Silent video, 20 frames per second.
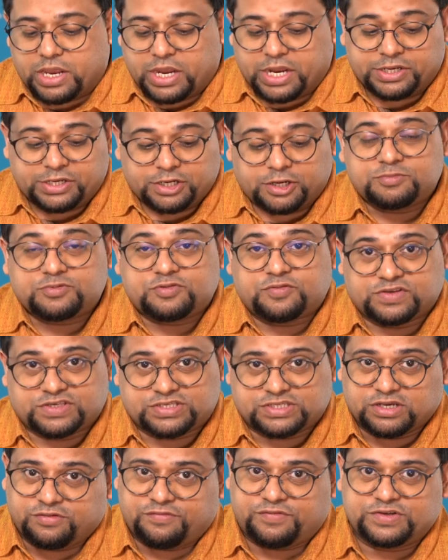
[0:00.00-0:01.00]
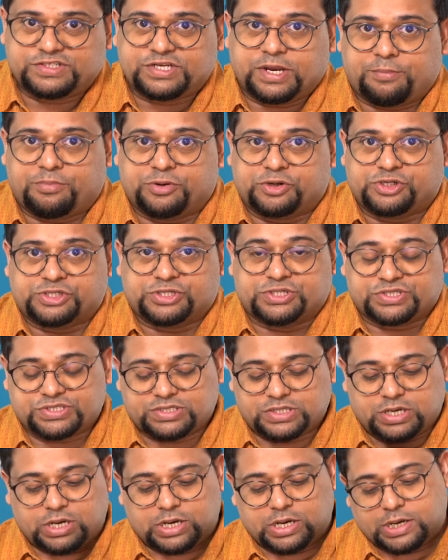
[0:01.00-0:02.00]
In terms of the surface
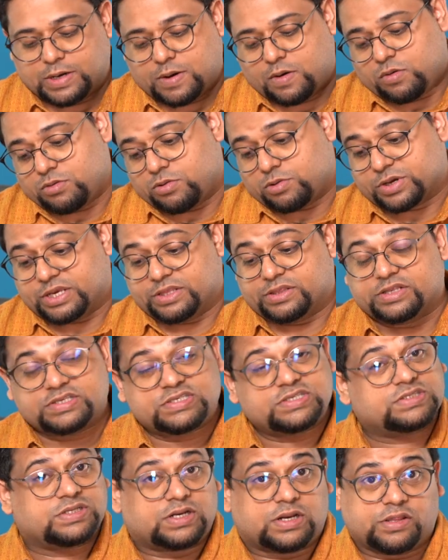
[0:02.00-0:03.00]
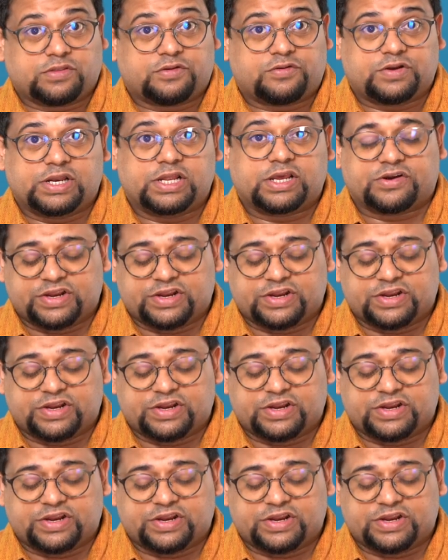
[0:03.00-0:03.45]
temperatures, uh, okay, this is another really